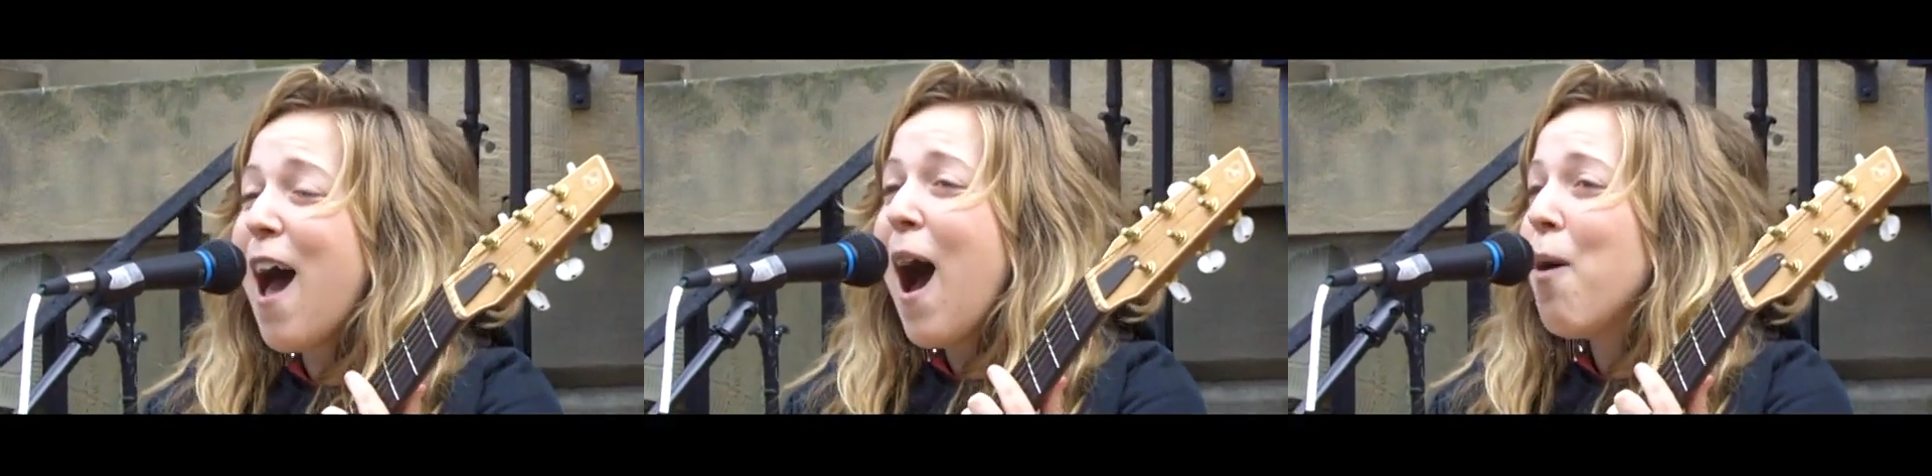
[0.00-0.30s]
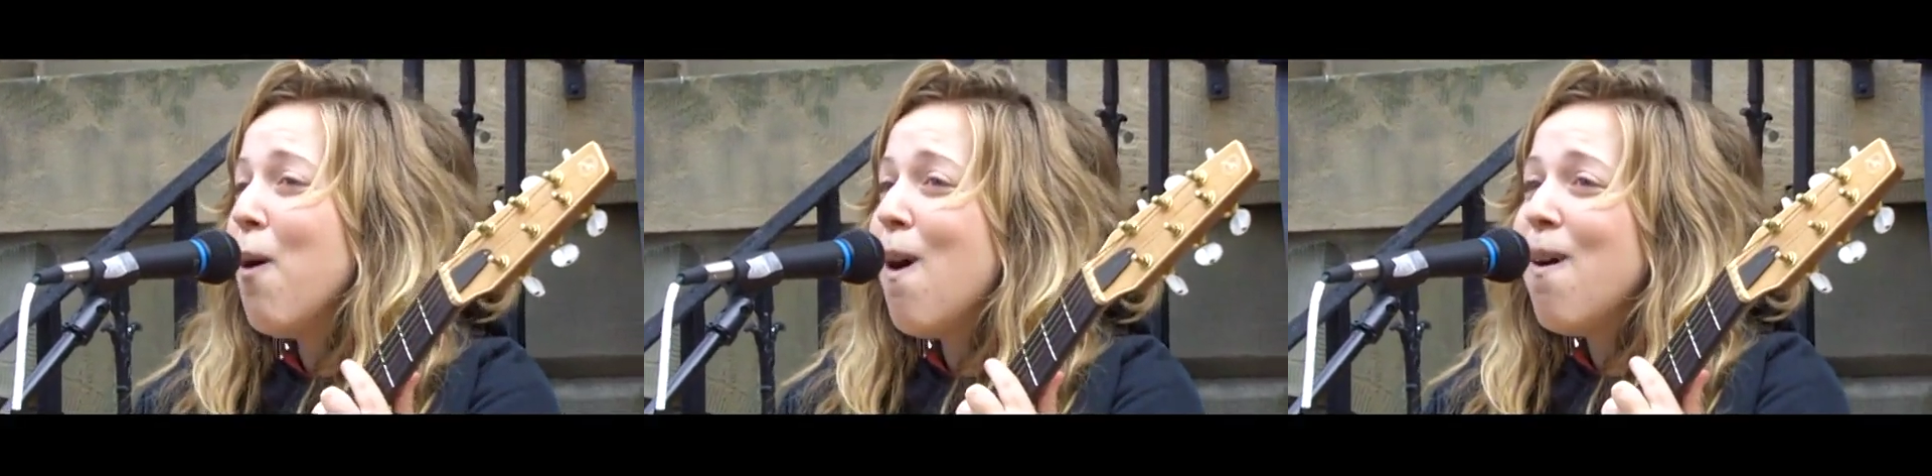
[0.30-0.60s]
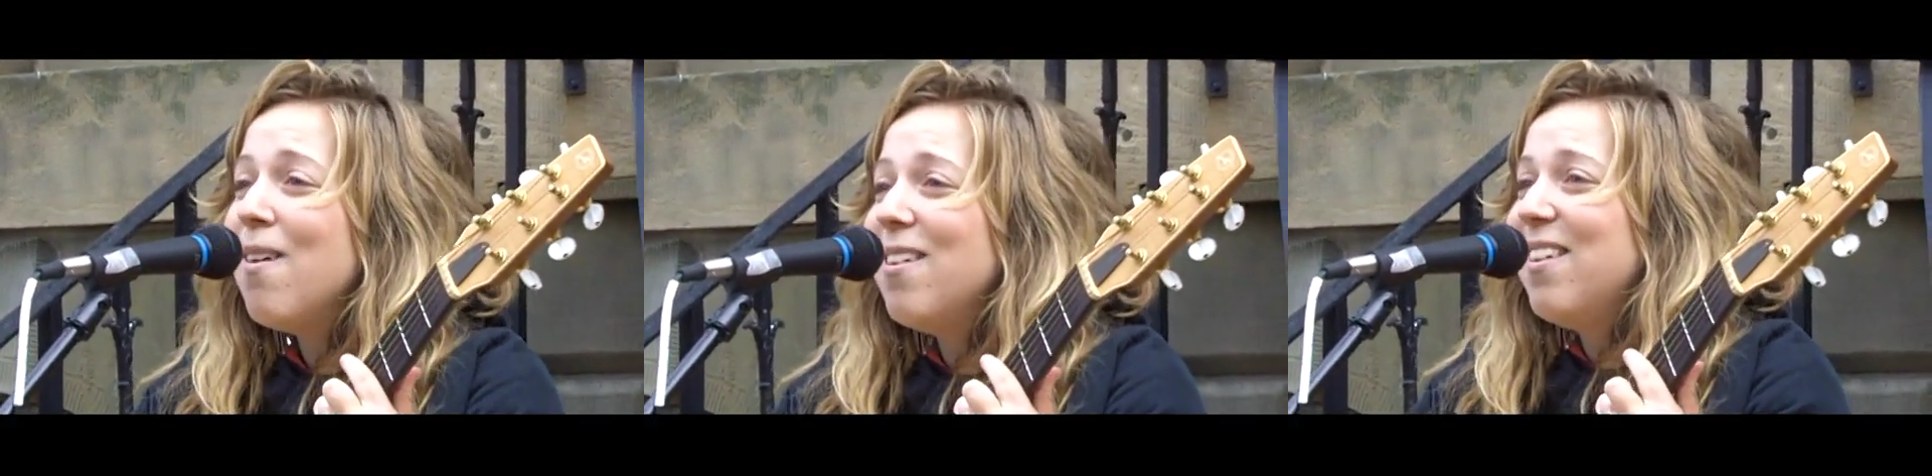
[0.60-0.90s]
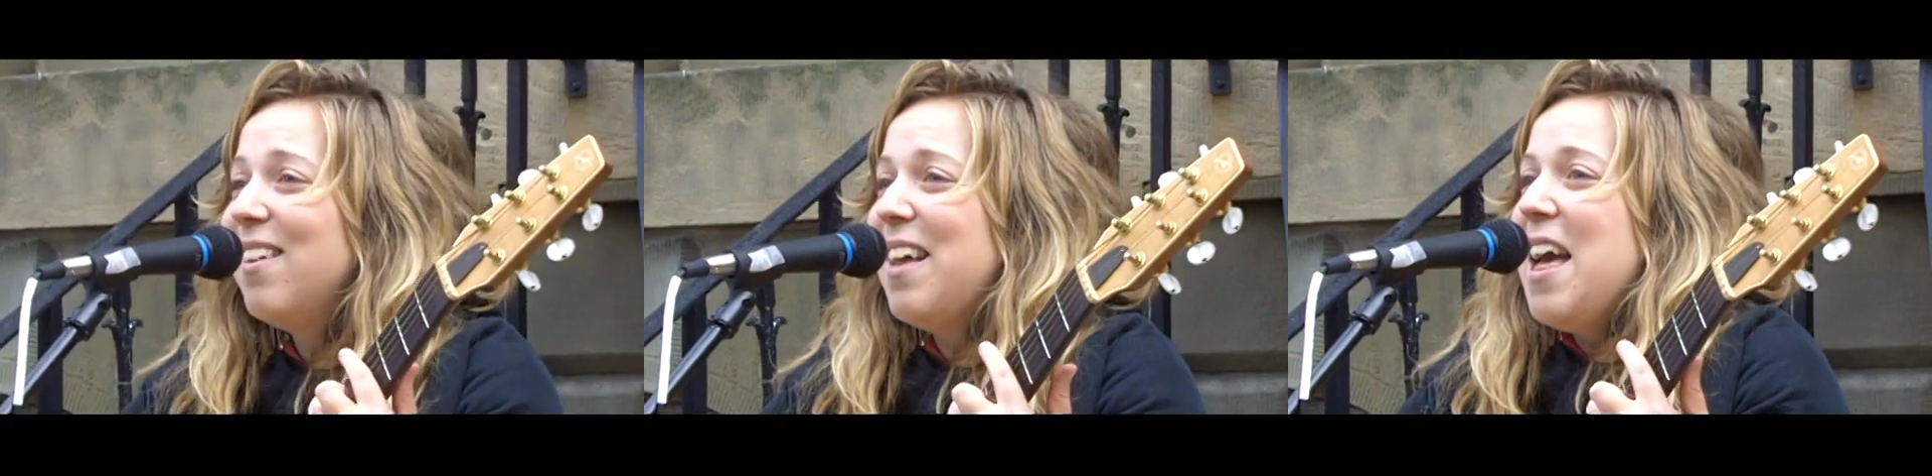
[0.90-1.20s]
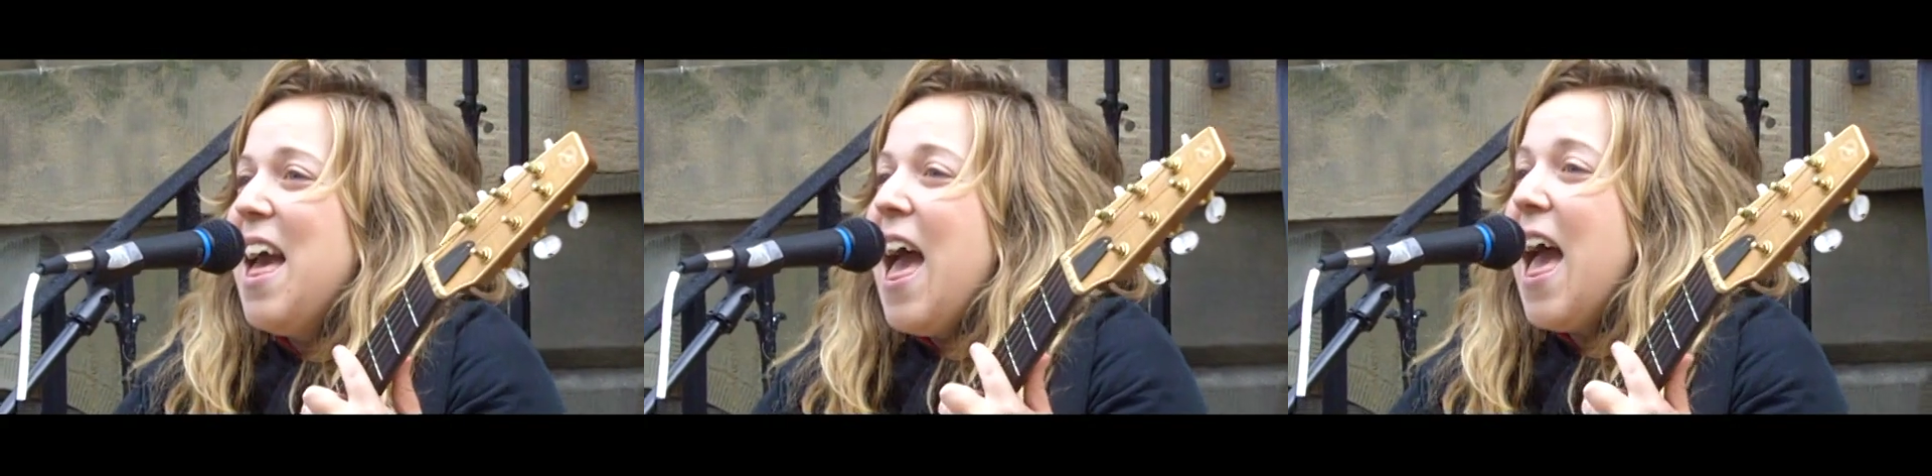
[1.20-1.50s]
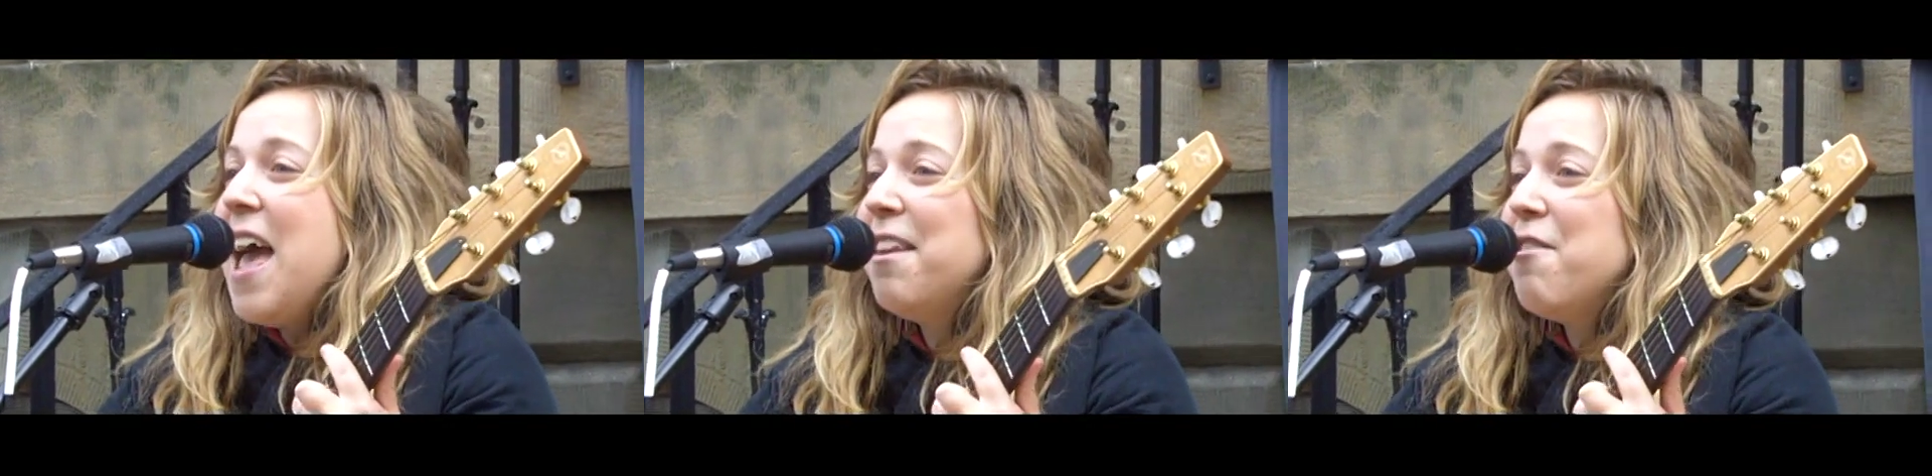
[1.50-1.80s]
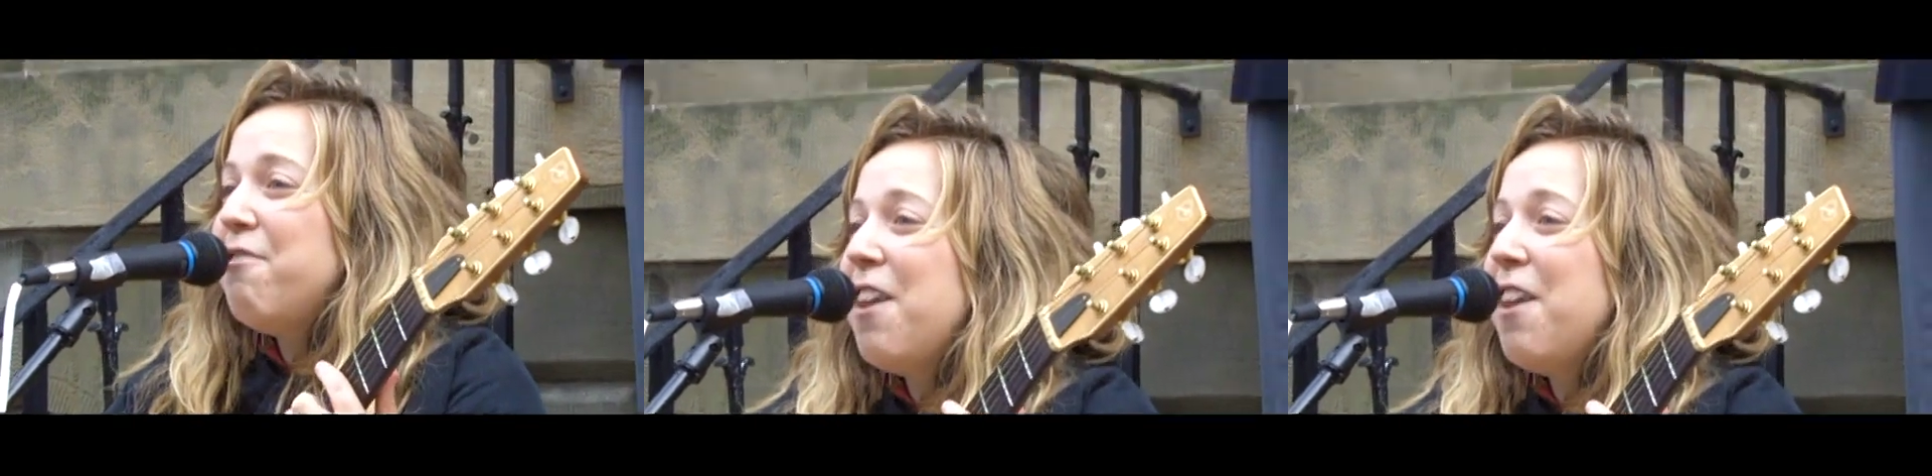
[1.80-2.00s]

owl and